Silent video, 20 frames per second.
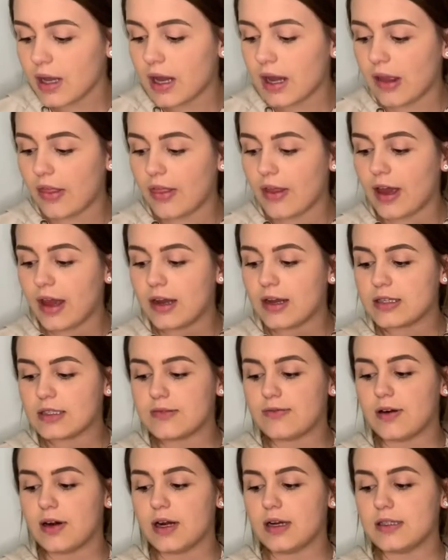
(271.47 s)
And then as
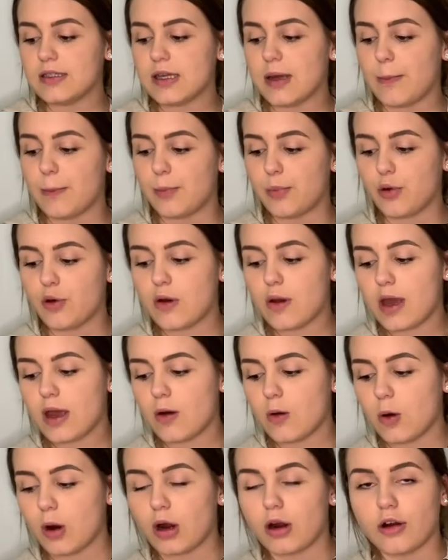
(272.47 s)
far as boy
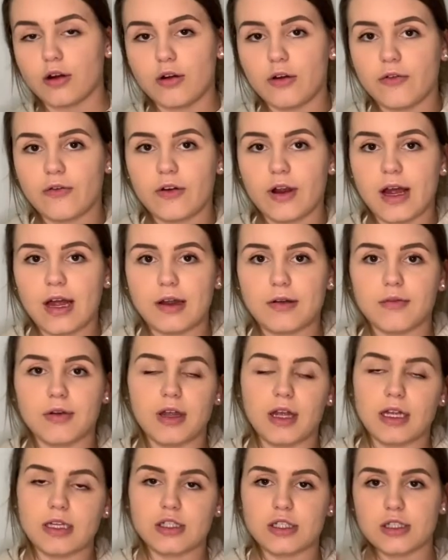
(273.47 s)
or girlfriend
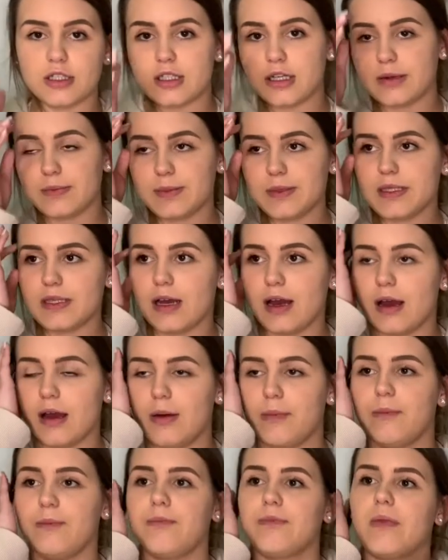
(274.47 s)
relationships,
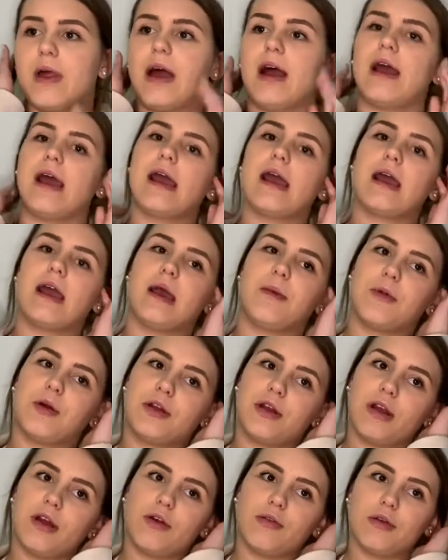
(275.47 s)
I am
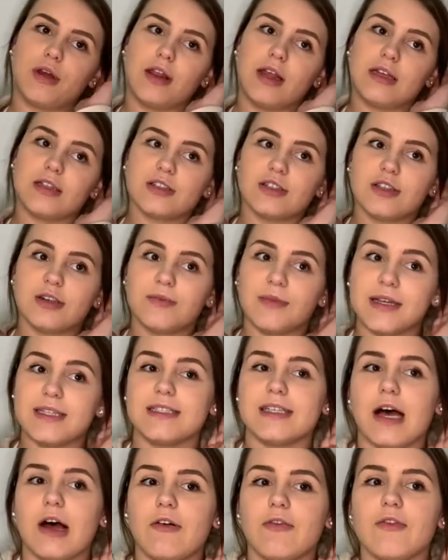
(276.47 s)
in a relationship
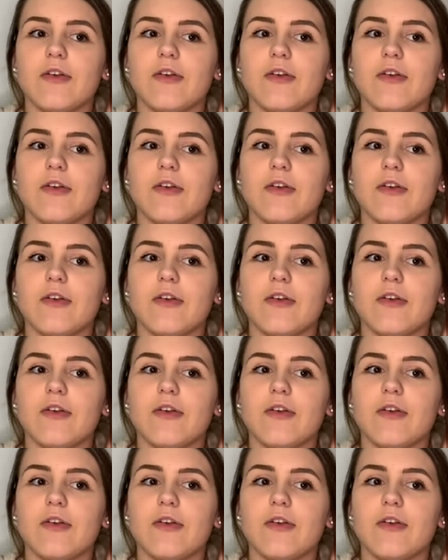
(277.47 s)
myself